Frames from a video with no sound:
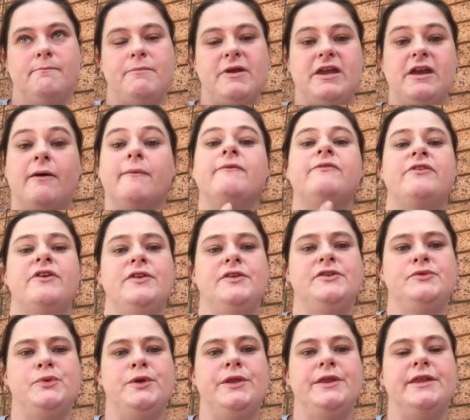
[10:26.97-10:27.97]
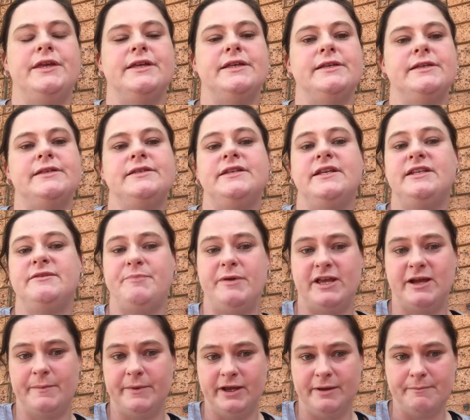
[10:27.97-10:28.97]
become friends with since
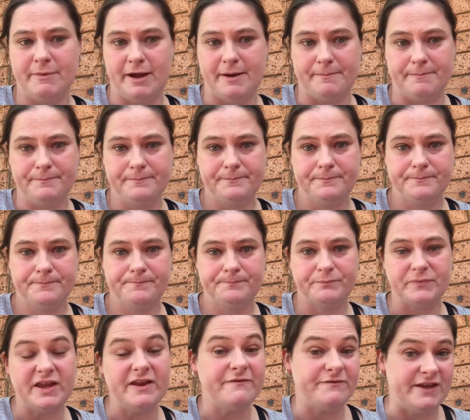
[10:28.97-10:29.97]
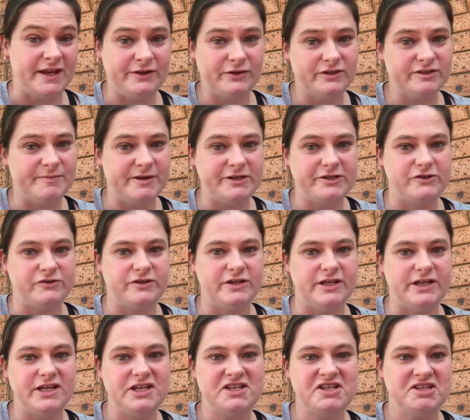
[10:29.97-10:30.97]
becoming a mum, if they're not special
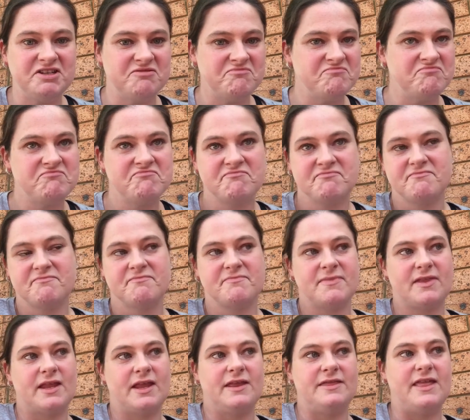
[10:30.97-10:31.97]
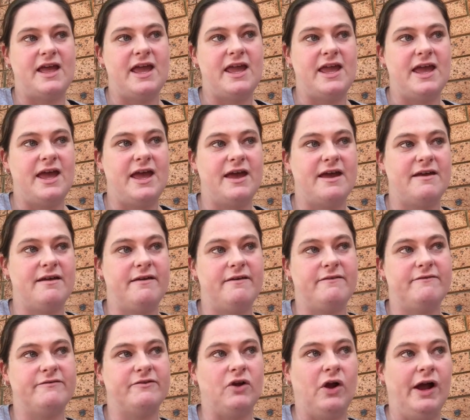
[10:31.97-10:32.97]
needs, they
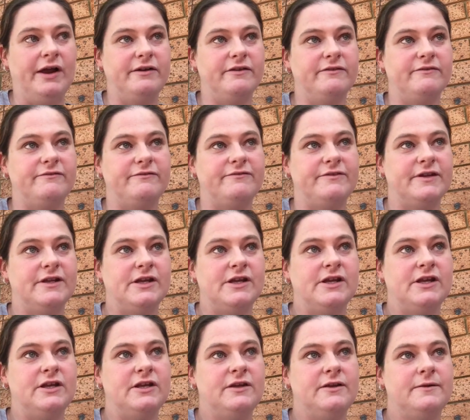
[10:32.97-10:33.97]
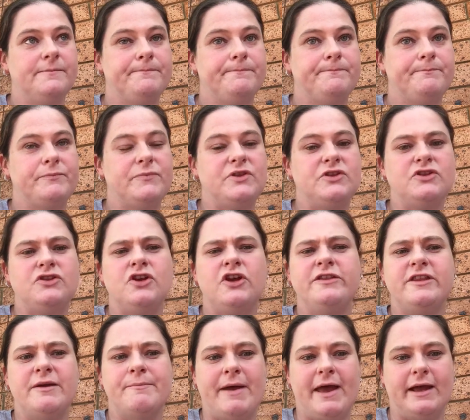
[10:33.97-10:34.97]
have kind of
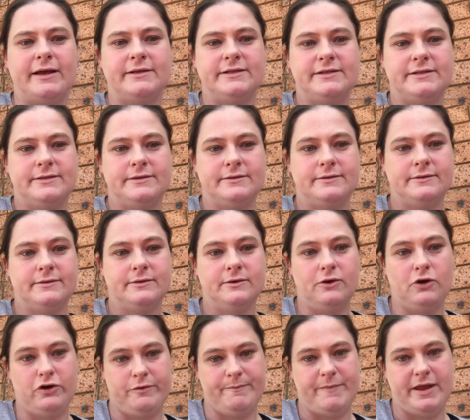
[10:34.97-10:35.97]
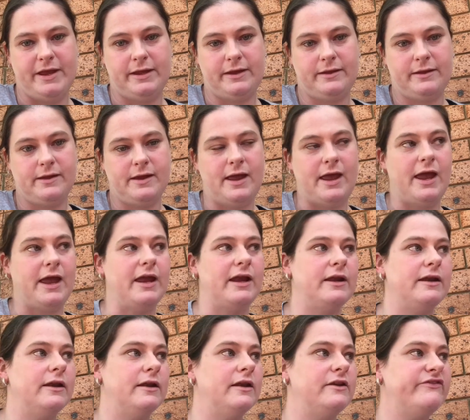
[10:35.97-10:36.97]
turned their backs on me.
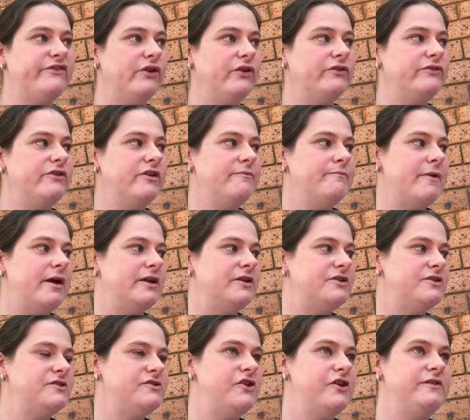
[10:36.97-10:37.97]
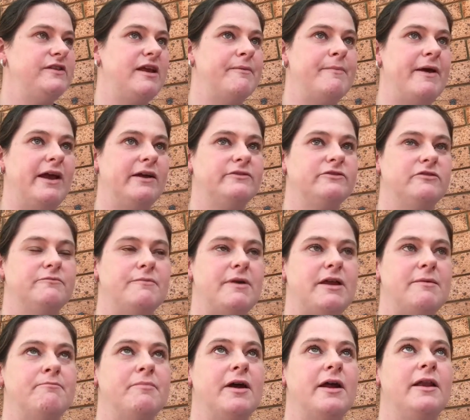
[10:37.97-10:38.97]
And it's not so much turned their backs on
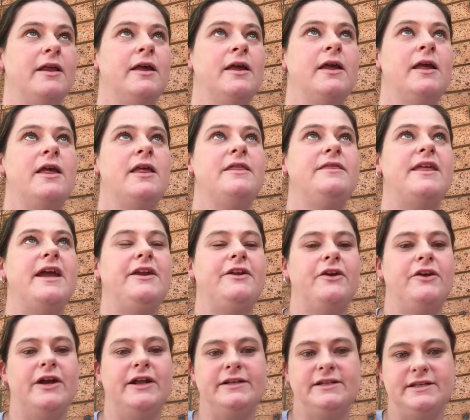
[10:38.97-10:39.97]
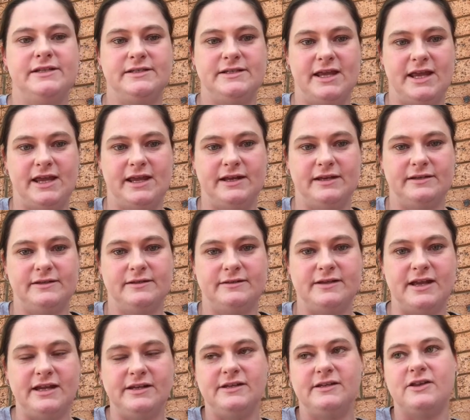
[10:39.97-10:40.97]
me, but they don't understand.
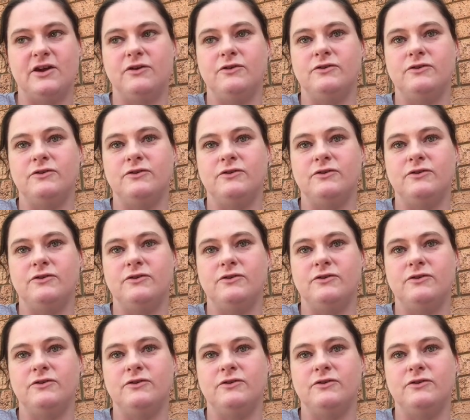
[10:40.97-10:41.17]
They